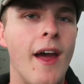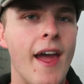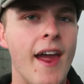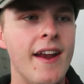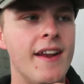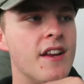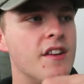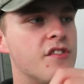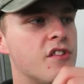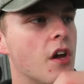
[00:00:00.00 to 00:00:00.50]

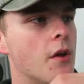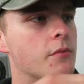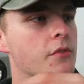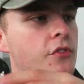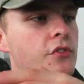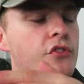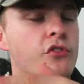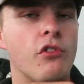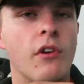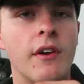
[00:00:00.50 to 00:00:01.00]
ahead in terms
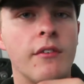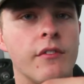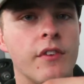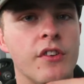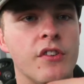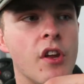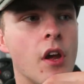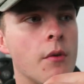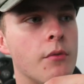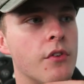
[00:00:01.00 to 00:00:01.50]
of strength,
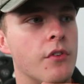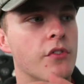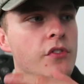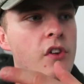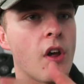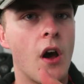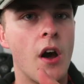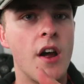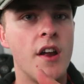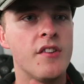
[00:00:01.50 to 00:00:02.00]
in terms of
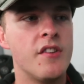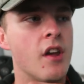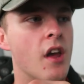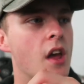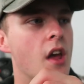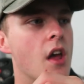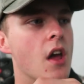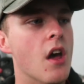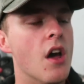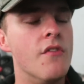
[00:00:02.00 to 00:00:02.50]
size,
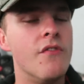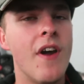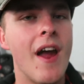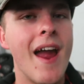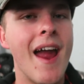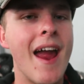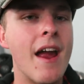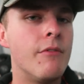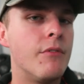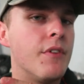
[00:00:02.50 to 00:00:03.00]

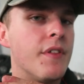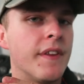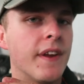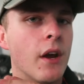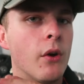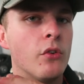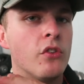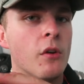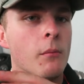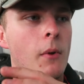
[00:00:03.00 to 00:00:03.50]
everything
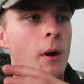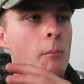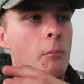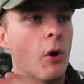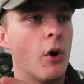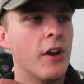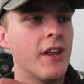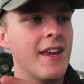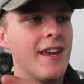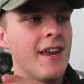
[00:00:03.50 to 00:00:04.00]
else on my
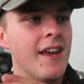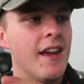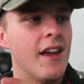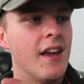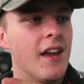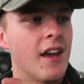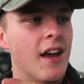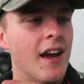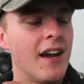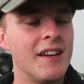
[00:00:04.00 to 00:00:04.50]
body
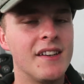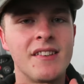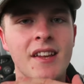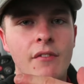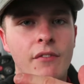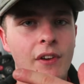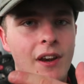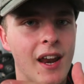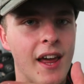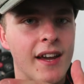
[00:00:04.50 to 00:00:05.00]

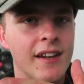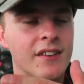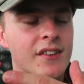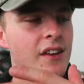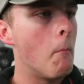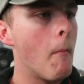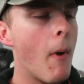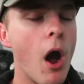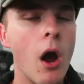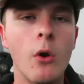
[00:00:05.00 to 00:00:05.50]
except for legs,
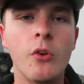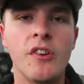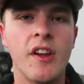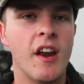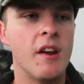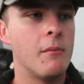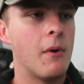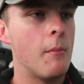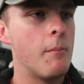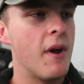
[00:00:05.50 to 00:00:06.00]
miles
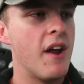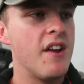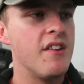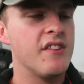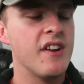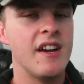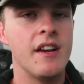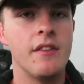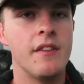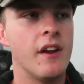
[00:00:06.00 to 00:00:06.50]
ahead of my
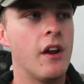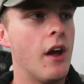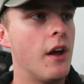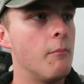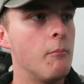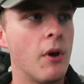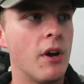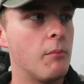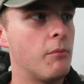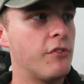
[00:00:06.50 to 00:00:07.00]
bench. Anything uh,
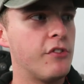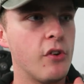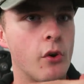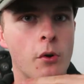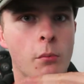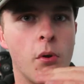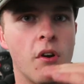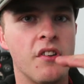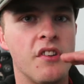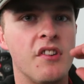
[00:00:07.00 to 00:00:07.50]
my
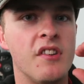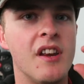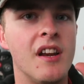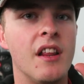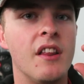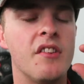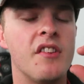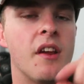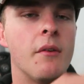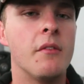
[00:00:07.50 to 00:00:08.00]
shoulder press is
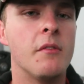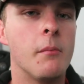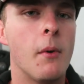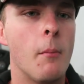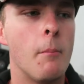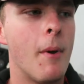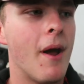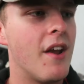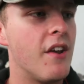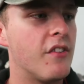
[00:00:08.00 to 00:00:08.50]
nearly the same as
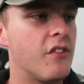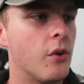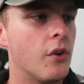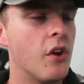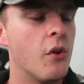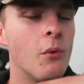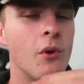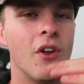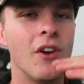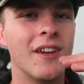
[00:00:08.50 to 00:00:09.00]
my bench, so I
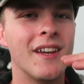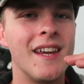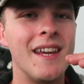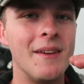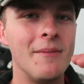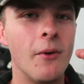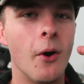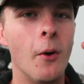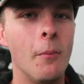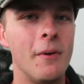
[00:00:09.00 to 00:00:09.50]
don't want to
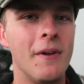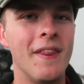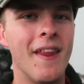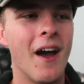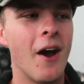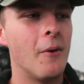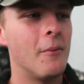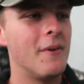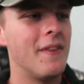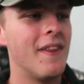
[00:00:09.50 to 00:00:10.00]
keep upping
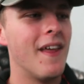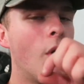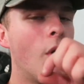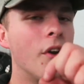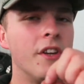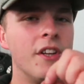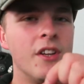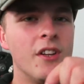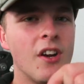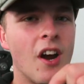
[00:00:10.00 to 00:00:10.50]
that up
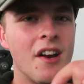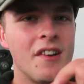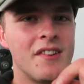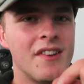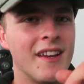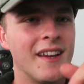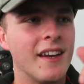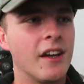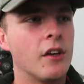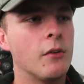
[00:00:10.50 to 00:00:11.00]
What do you guys
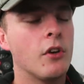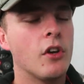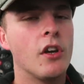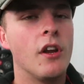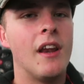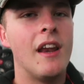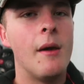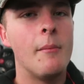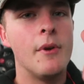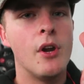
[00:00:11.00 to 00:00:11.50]
think?
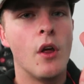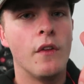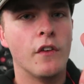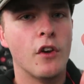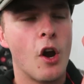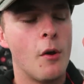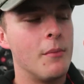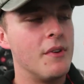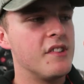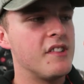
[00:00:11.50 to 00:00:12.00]
Let me know in the
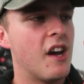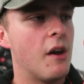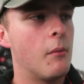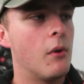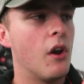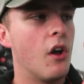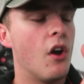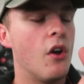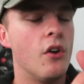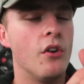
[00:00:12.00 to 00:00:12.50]
comments down
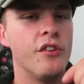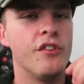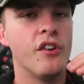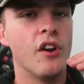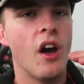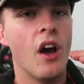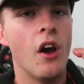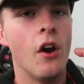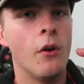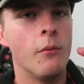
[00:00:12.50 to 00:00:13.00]
below.
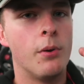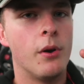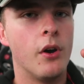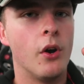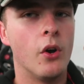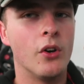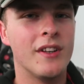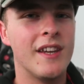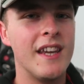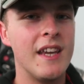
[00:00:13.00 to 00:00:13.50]
Should I
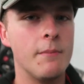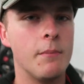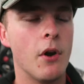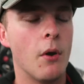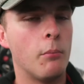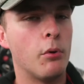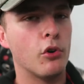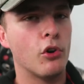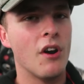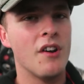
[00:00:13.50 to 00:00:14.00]
up, keep
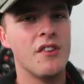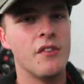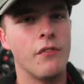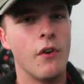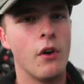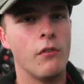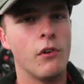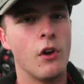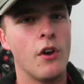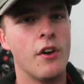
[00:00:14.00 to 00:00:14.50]
progressive
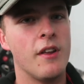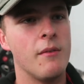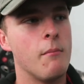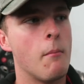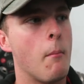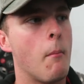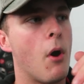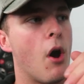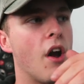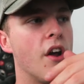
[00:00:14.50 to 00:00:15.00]

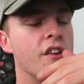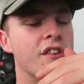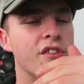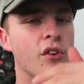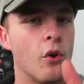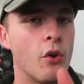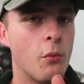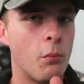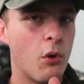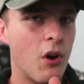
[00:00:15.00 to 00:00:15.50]
overloading my
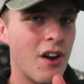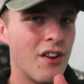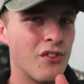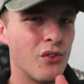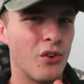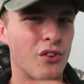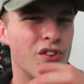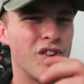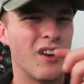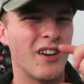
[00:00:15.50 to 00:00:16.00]
shoulder press,
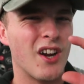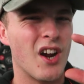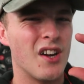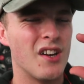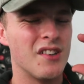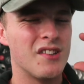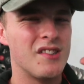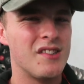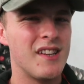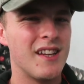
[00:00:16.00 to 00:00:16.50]
or should I
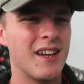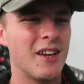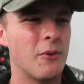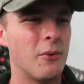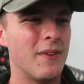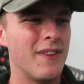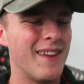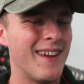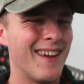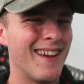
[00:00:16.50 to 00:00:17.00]
kind of stick
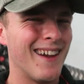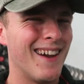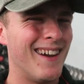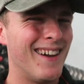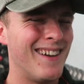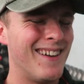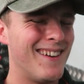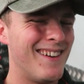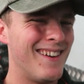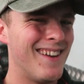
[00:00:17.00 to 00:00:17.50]
with it
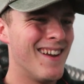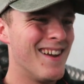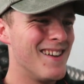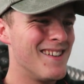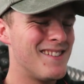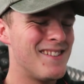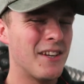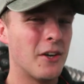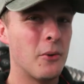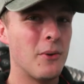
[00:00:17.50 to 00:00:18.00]

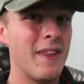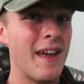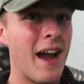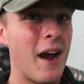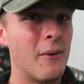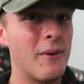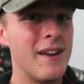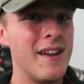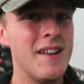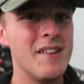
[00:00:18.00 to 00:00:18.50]
and stick with it
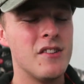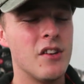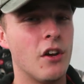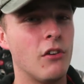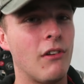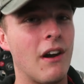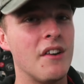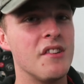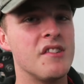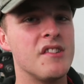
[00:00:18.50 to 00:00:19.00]
how it is at
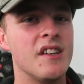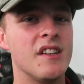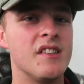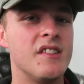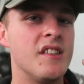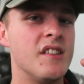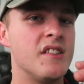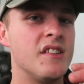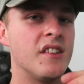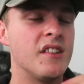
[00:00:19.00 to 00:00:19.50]
around
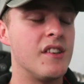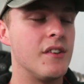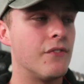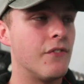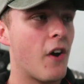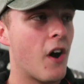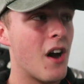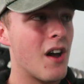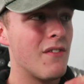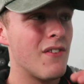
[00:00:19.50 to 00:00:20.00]
sixty,
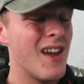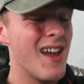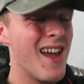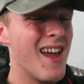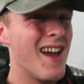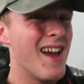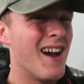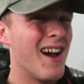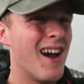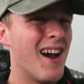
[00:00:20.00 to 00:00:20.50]
sixty-five,
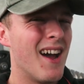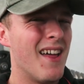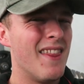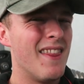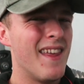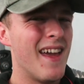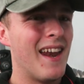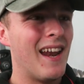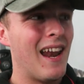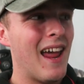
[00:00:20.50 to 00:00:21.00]

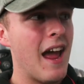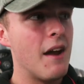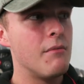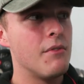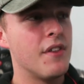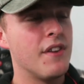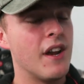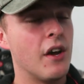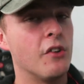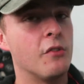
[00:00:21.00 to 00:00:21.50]
and then let
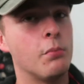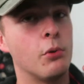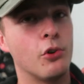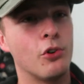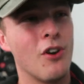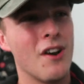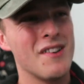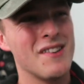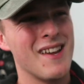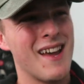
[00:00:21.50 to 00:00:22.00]
everything else
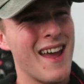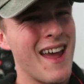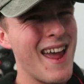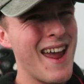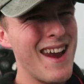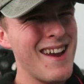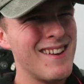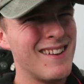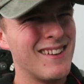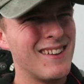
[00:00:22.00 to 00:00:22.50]
progress
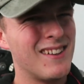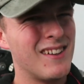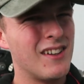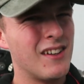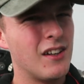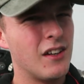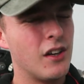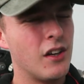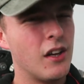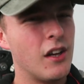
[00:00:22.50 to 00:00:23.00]
ahead?
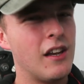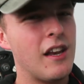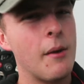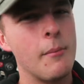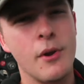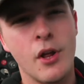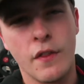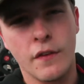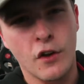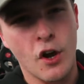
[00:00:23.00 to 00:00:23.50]

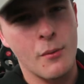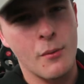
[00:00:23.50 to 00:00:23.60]
Let me know in the